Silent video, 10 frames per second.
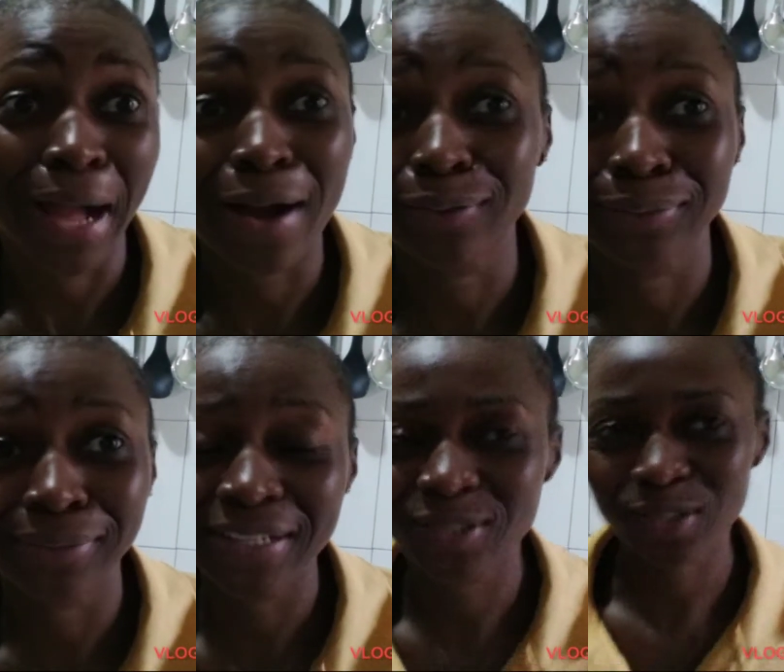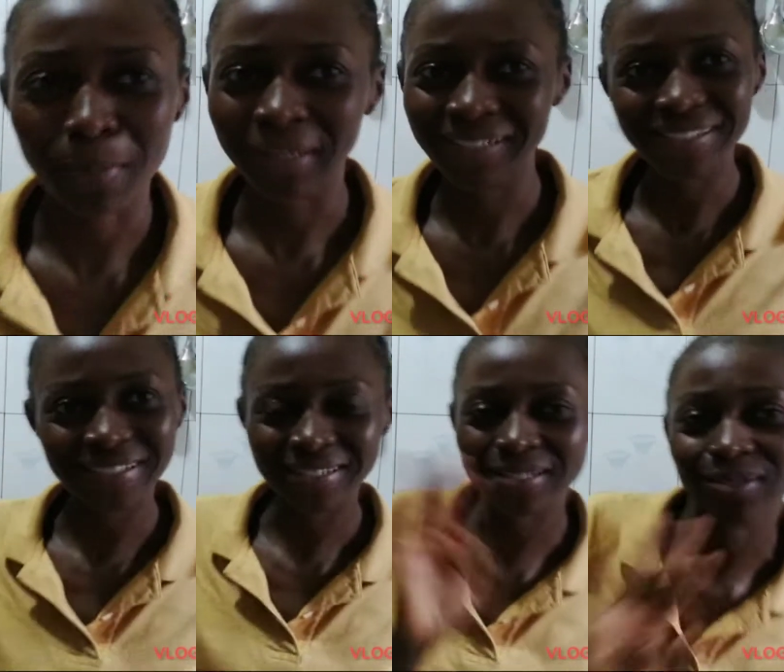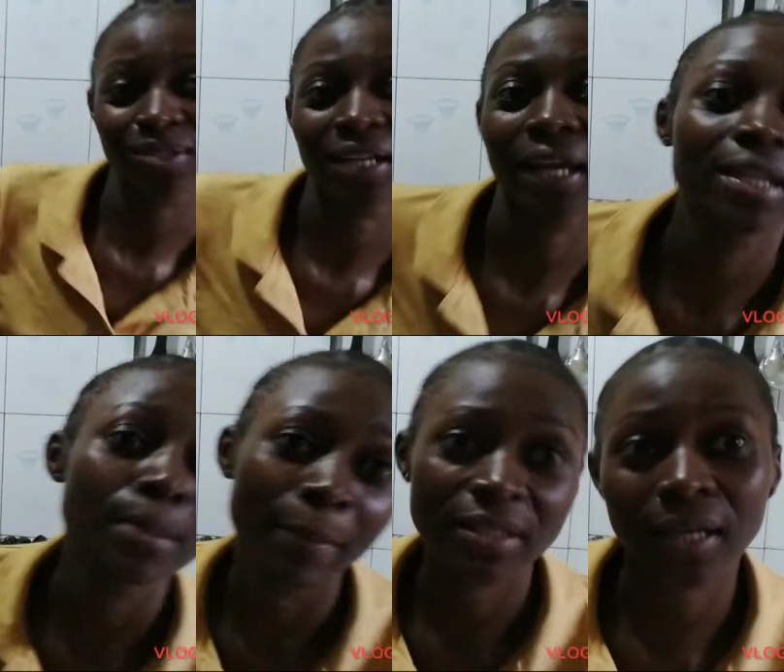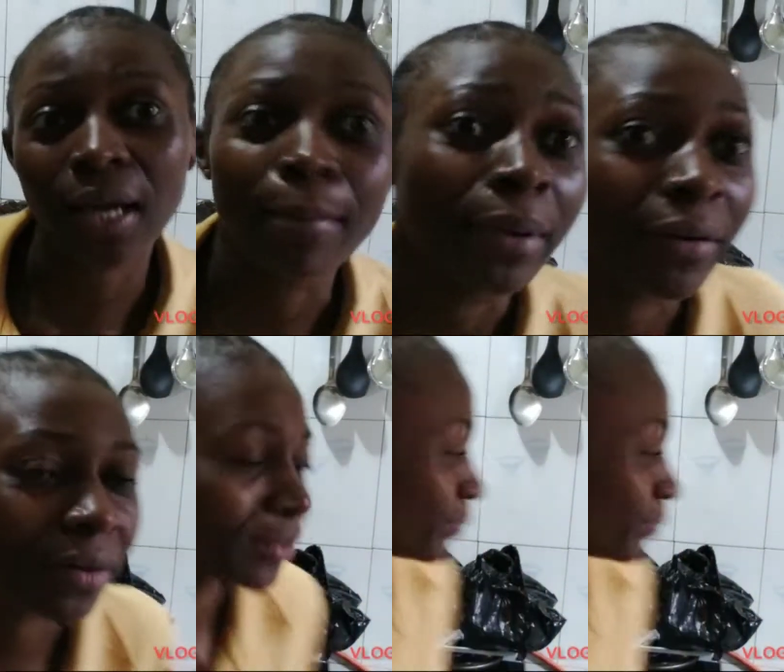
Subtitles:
I don't know. Let's just manage it until I get a better camera.